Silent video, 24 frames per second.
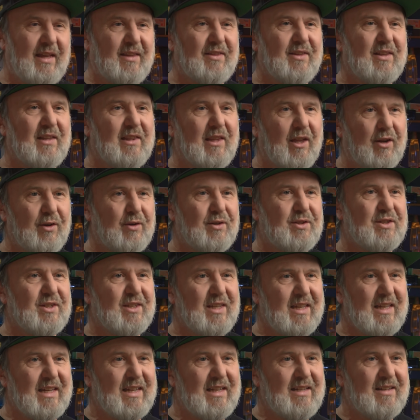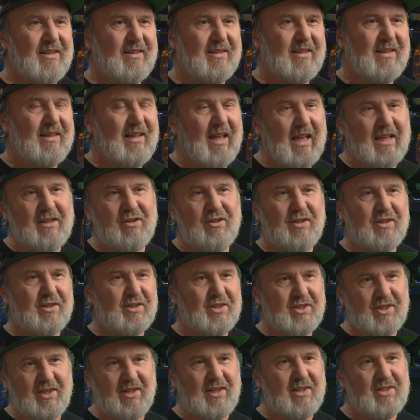the loads need, and you can
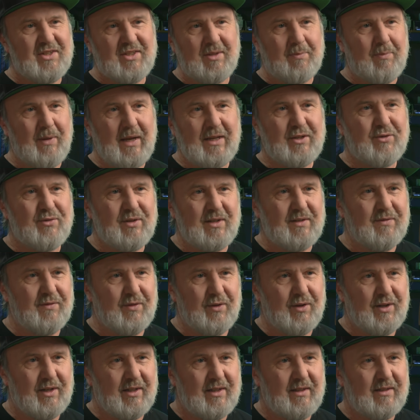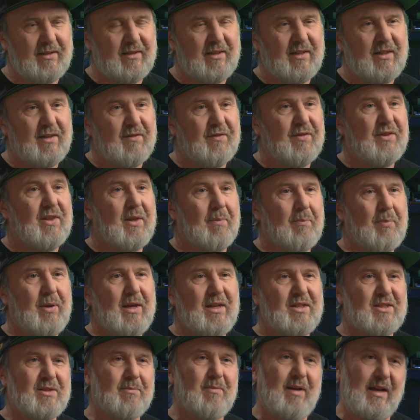size the battery inverter for the
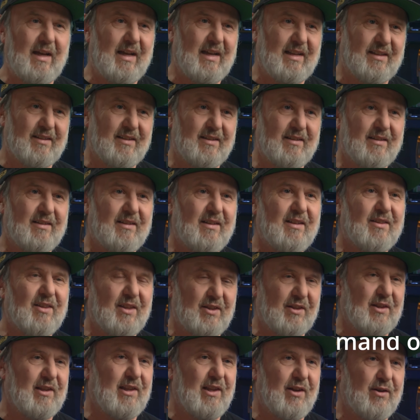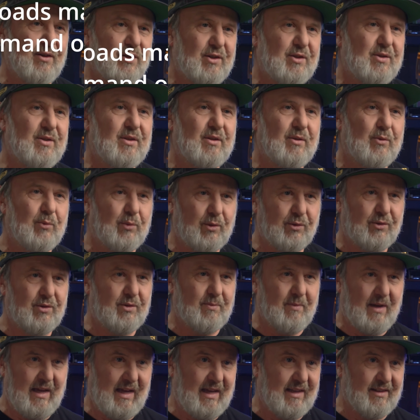peak demand that the loads will
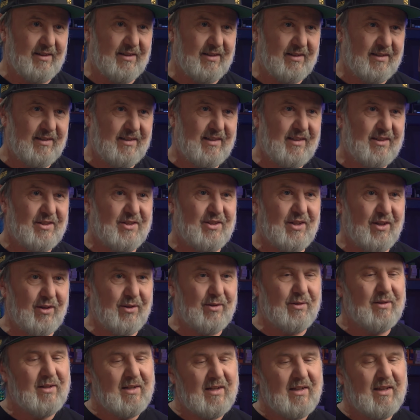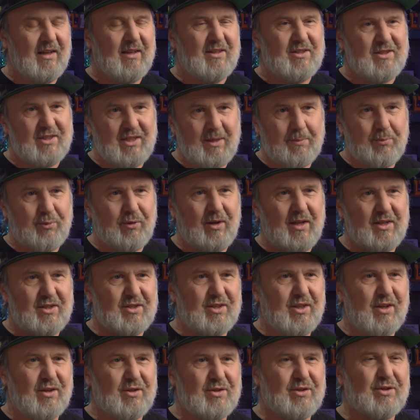demand. So it separates
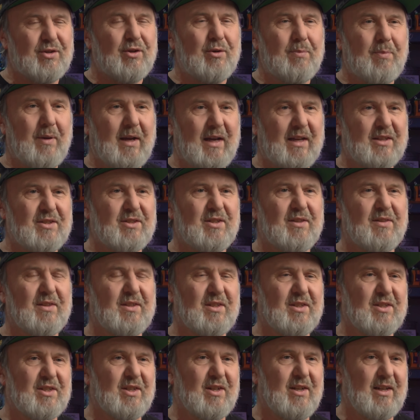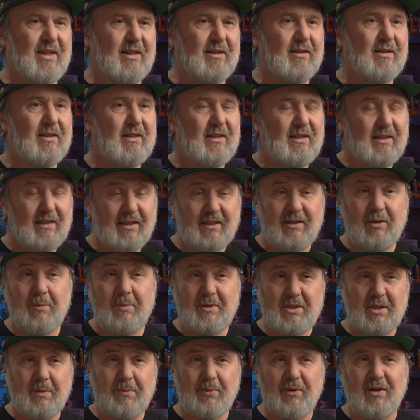those two parts of the design. And you'd be
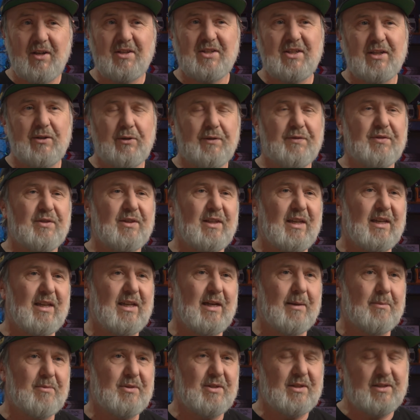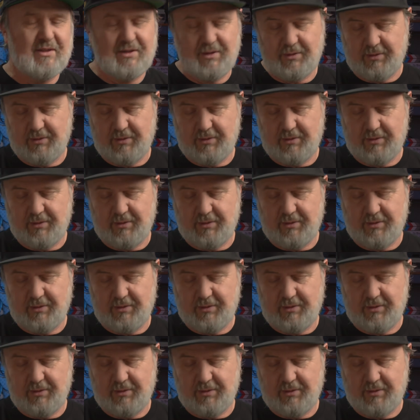surprised how often that comes into